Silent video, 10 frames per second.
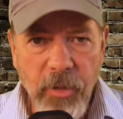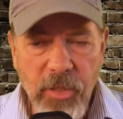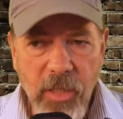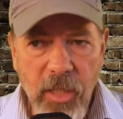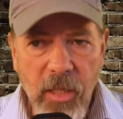You
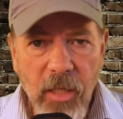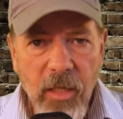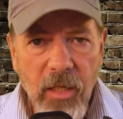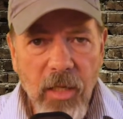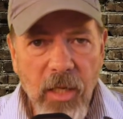see,
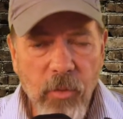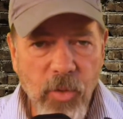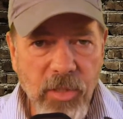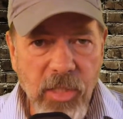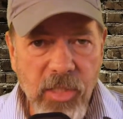it
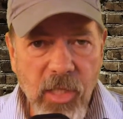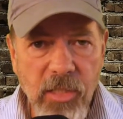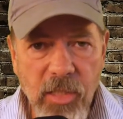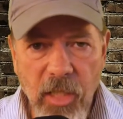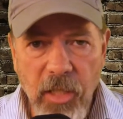was
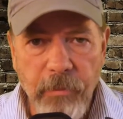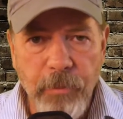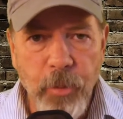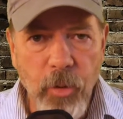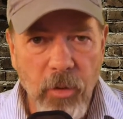disgustingly
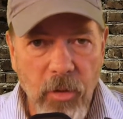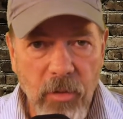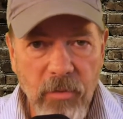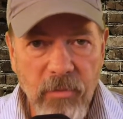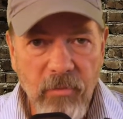
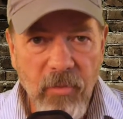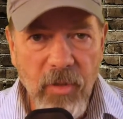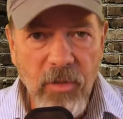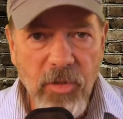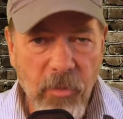brutal
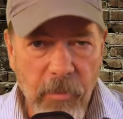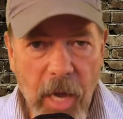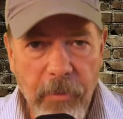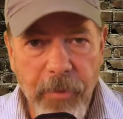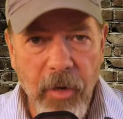to
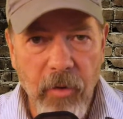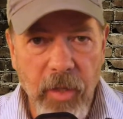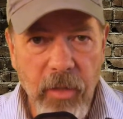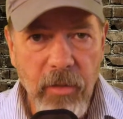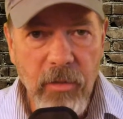Matt
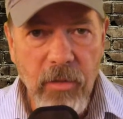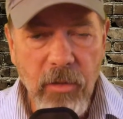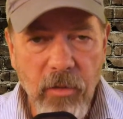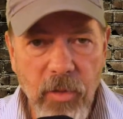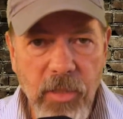Perry,
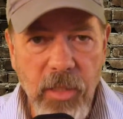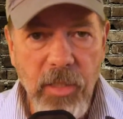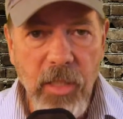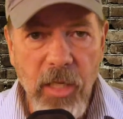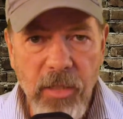
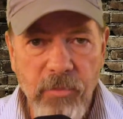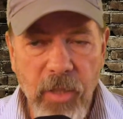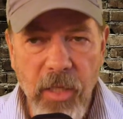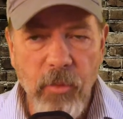Christy's husband.